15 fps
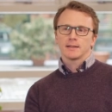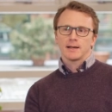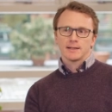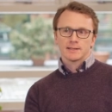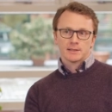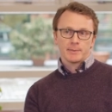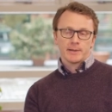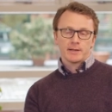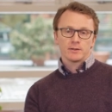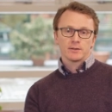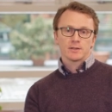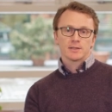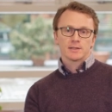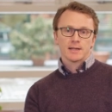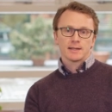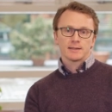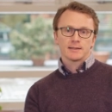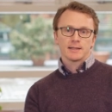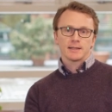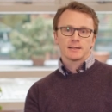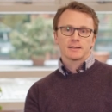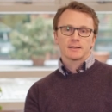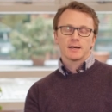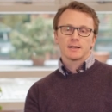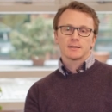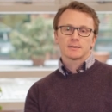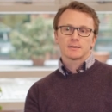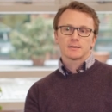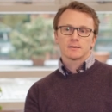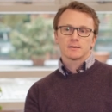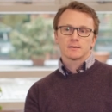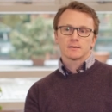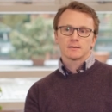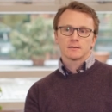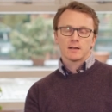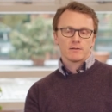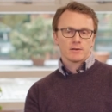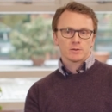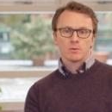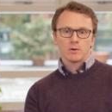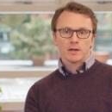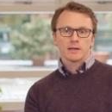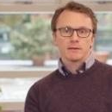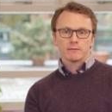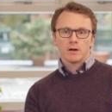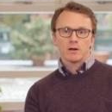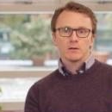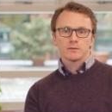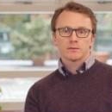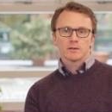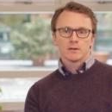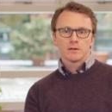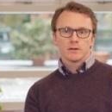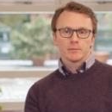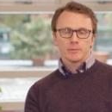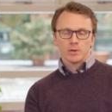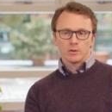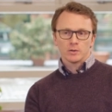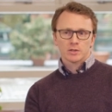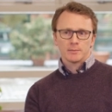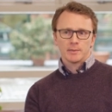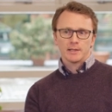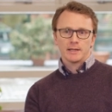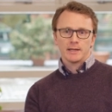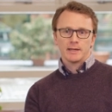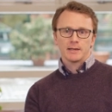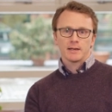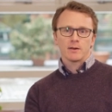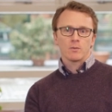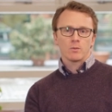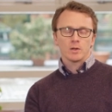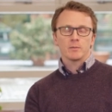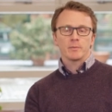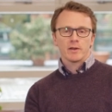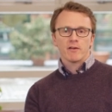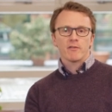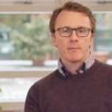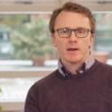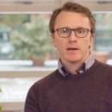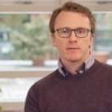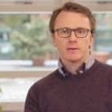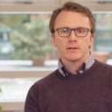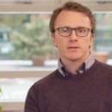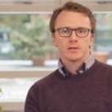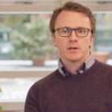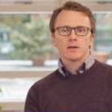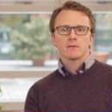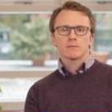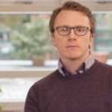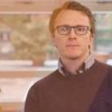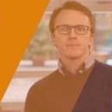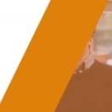There has to be an understanding that there is work involved, but ultimately it will be of benefit to you.